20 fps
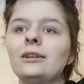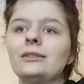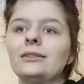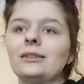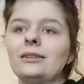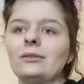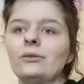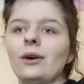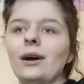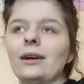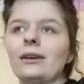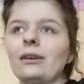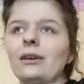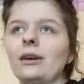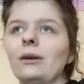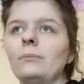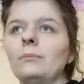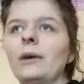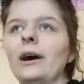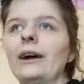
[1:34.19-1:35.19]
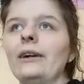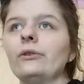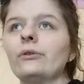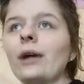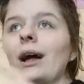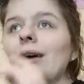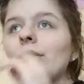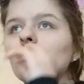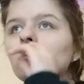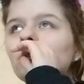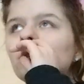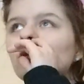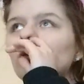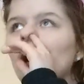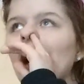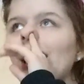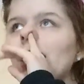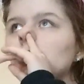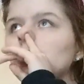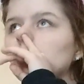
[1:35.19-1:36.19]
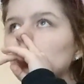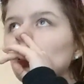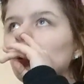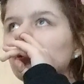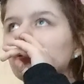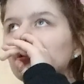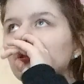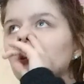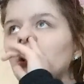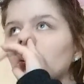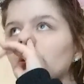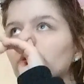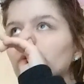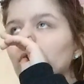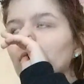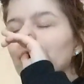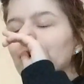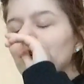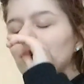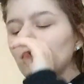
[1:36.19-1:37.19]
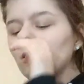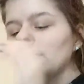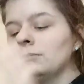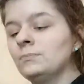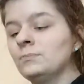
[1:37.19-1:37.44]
to, like, get my allowance slash also, like,